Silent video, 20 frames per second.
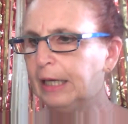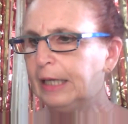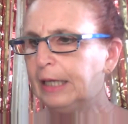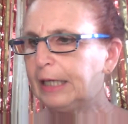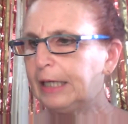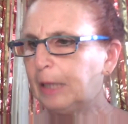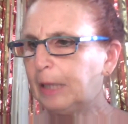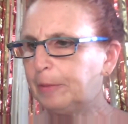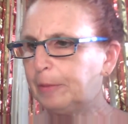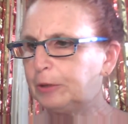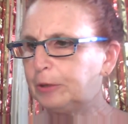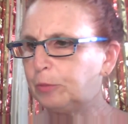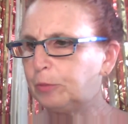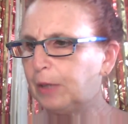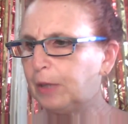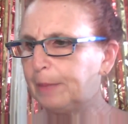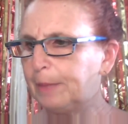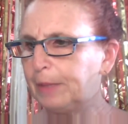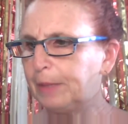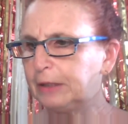Cabbage
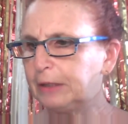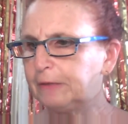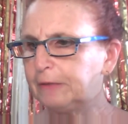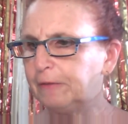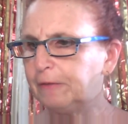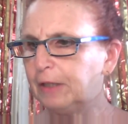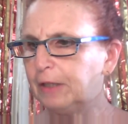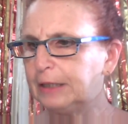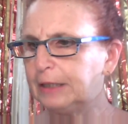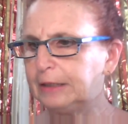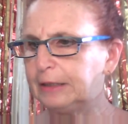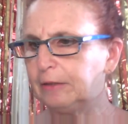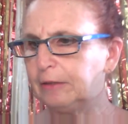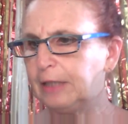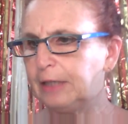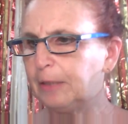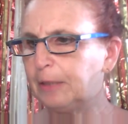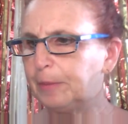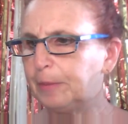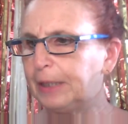white butterflies are
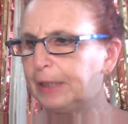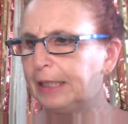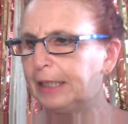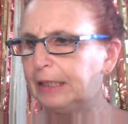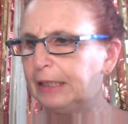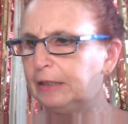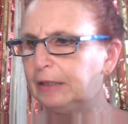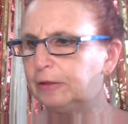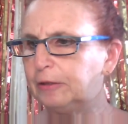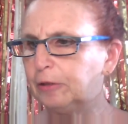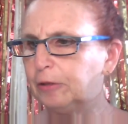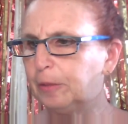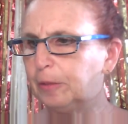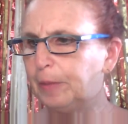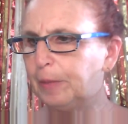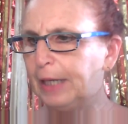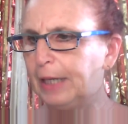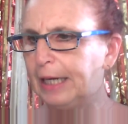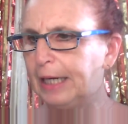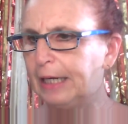now beginning to
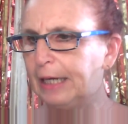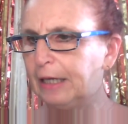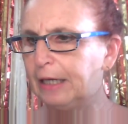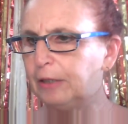appear,